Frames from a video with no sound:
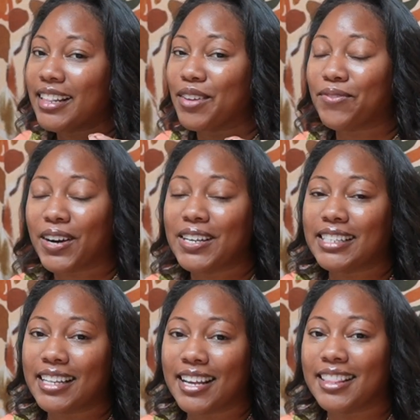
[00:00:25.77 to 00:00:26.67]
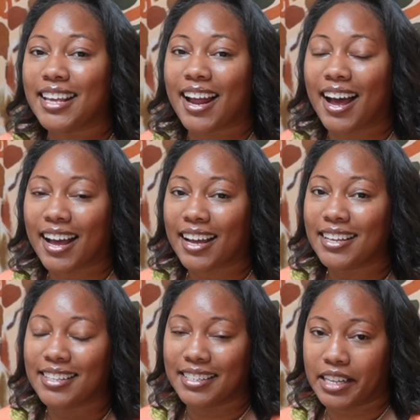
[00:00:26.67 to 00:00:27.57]
The first thing that
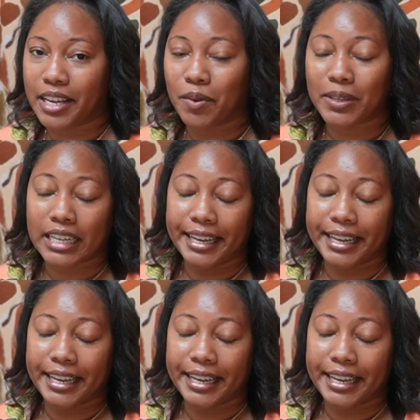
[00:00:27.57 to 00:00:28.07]
I did was